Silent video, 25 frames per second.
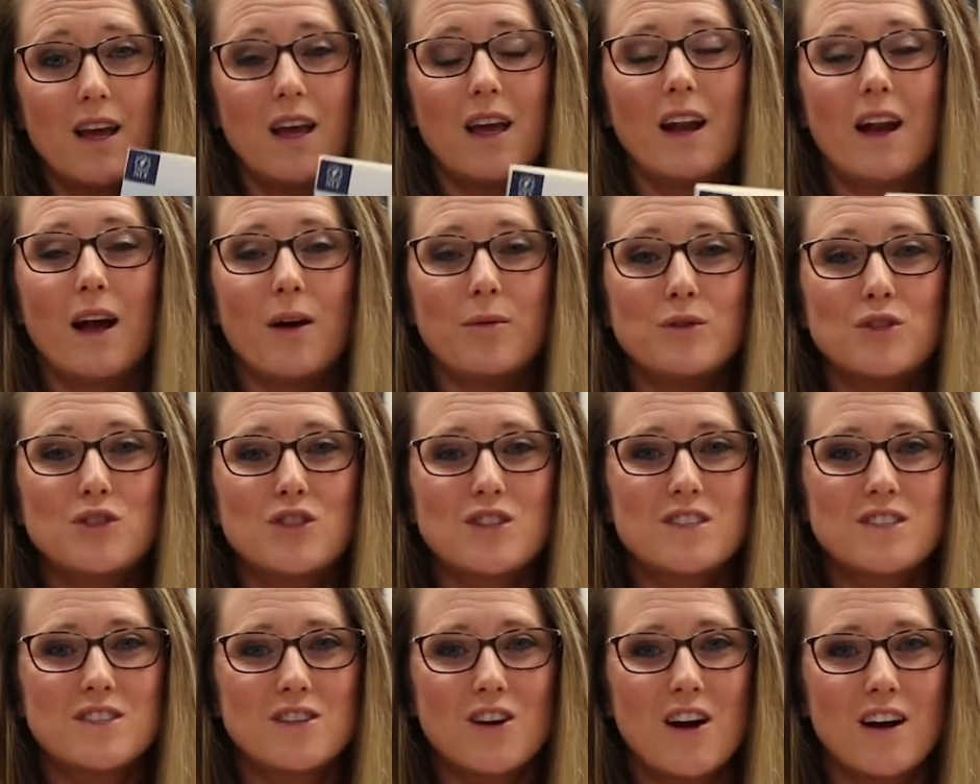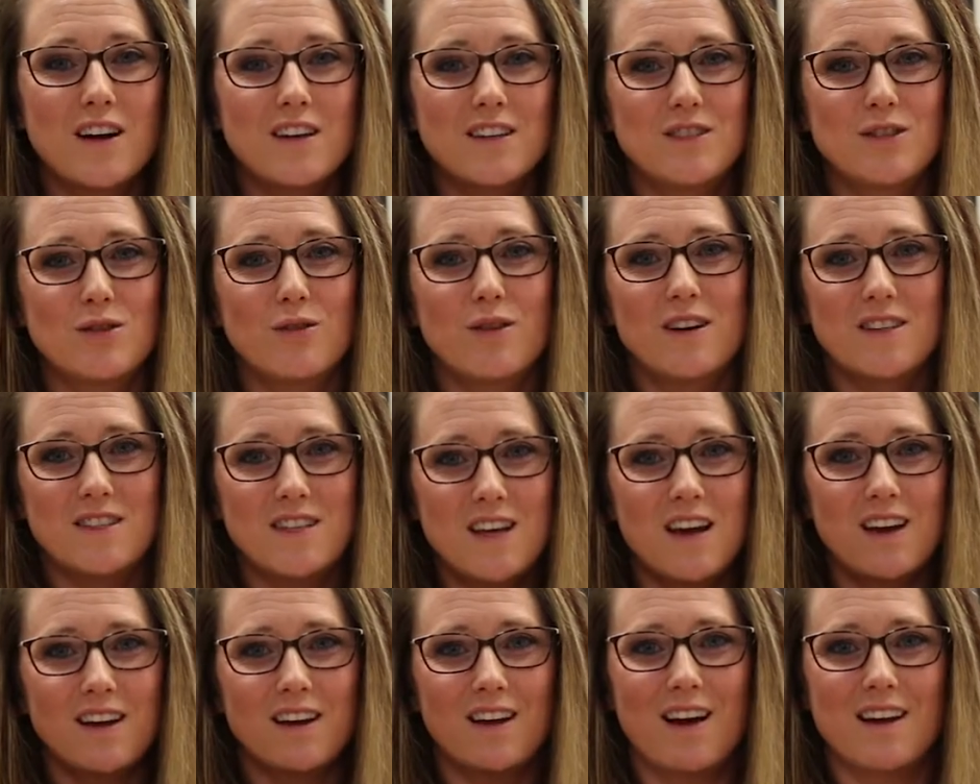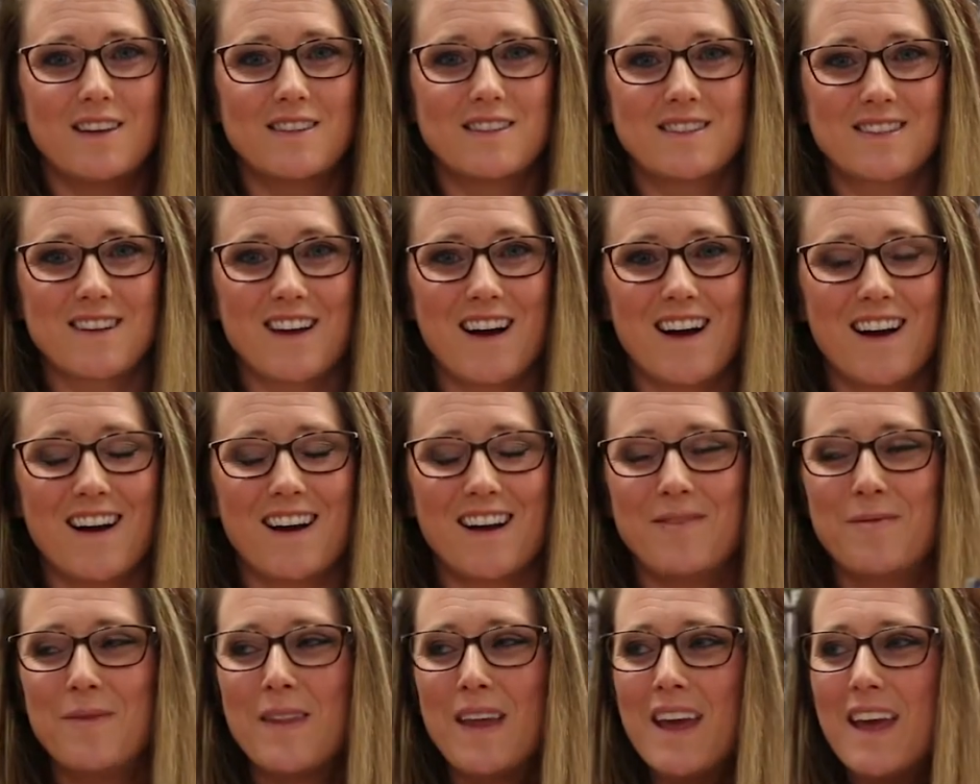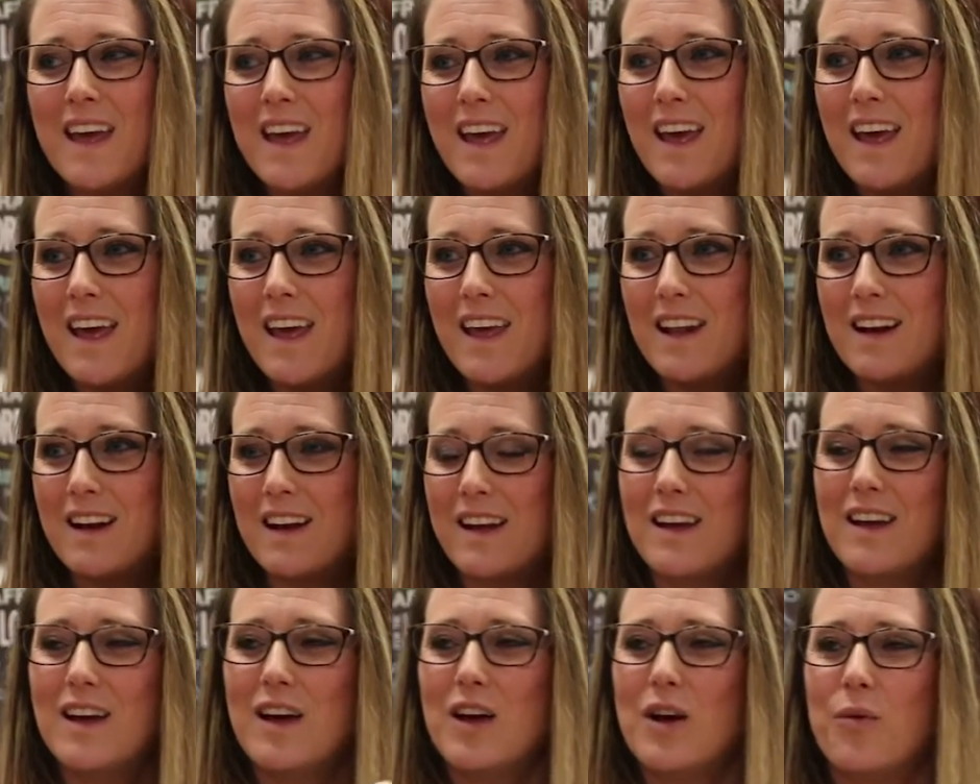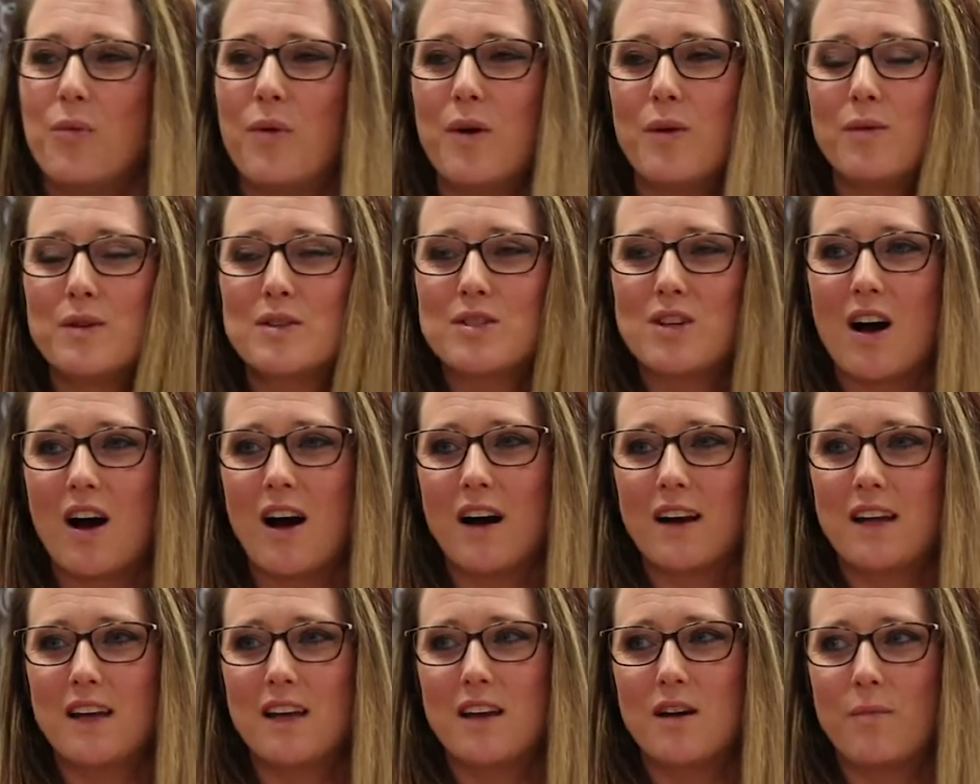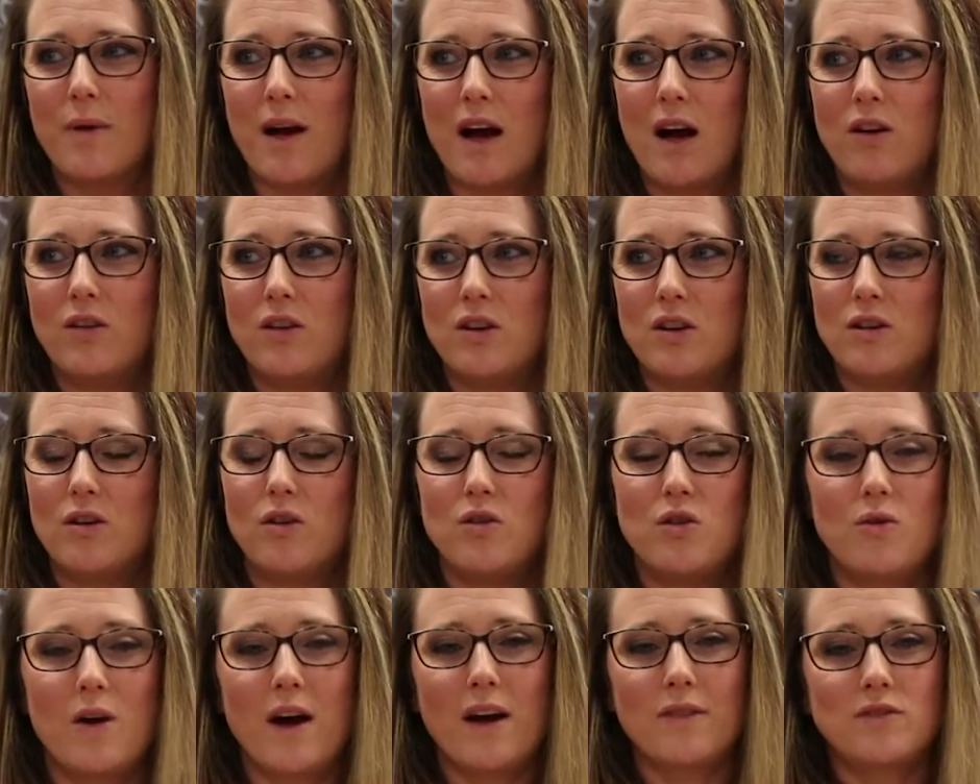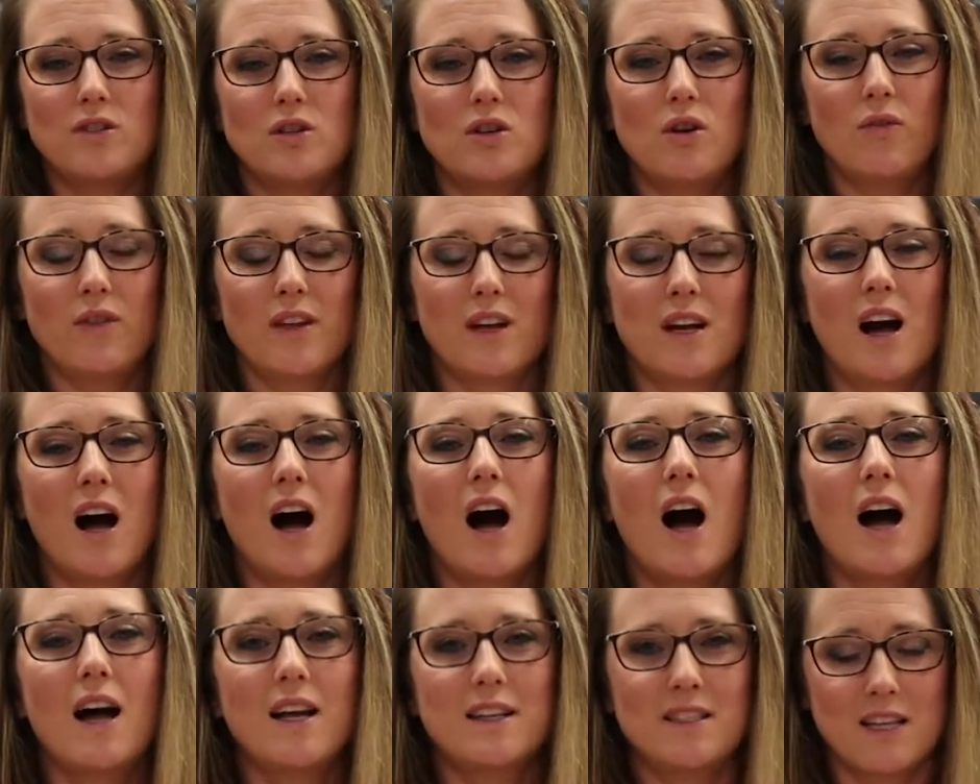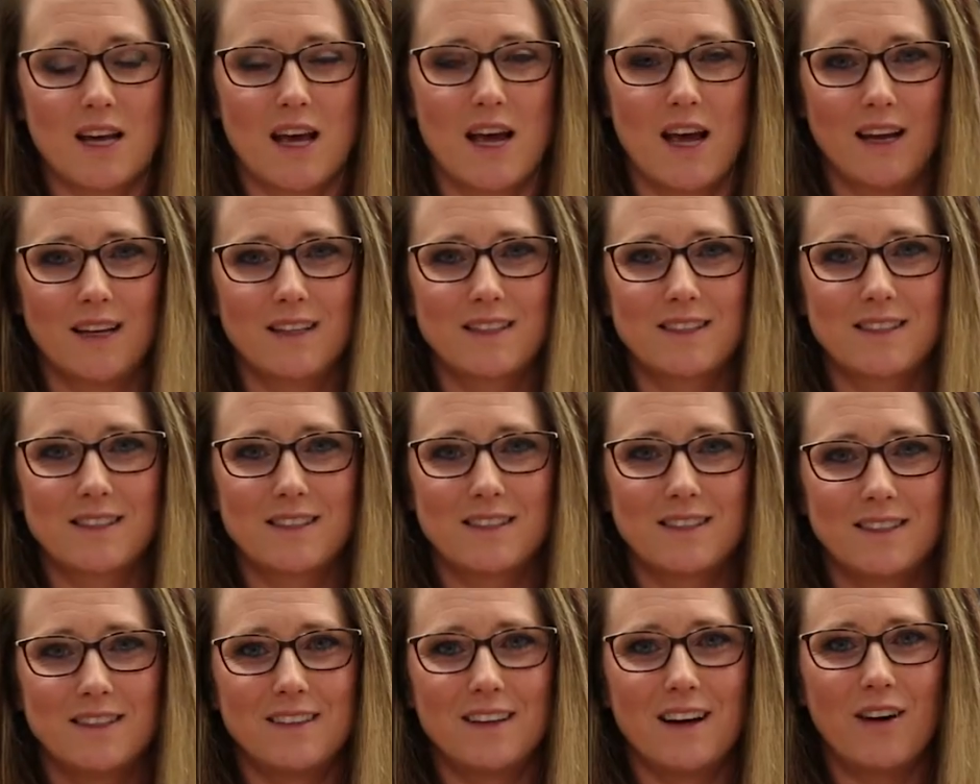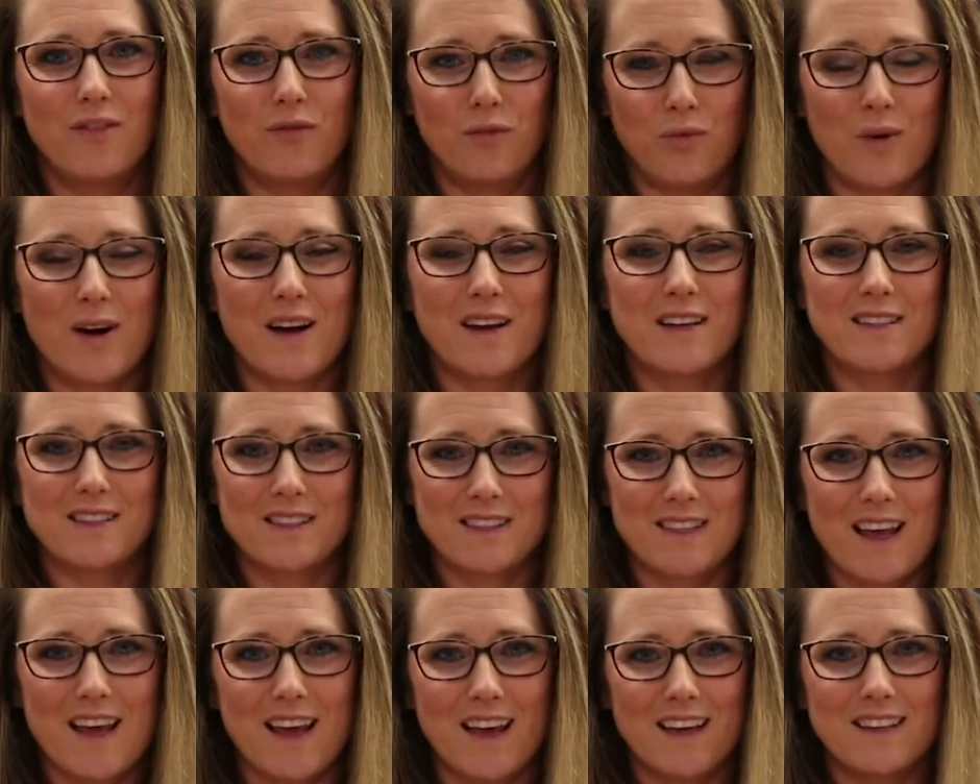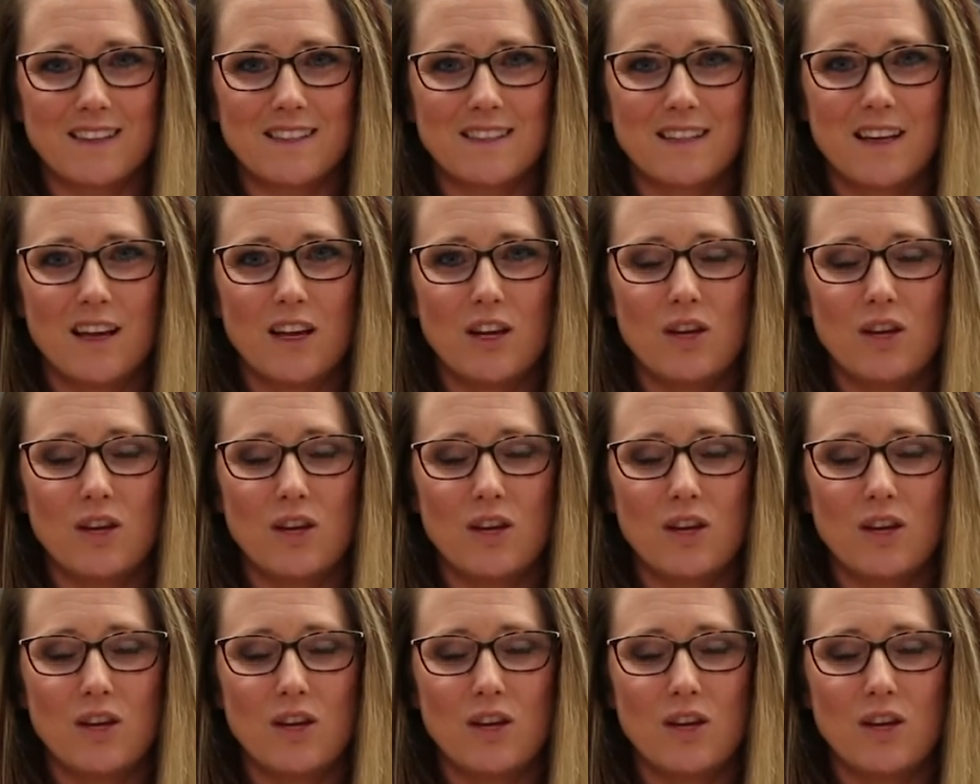And I was just talking to our tech guy, Scott, and we were talking about, you know, you have to know the context of what it says.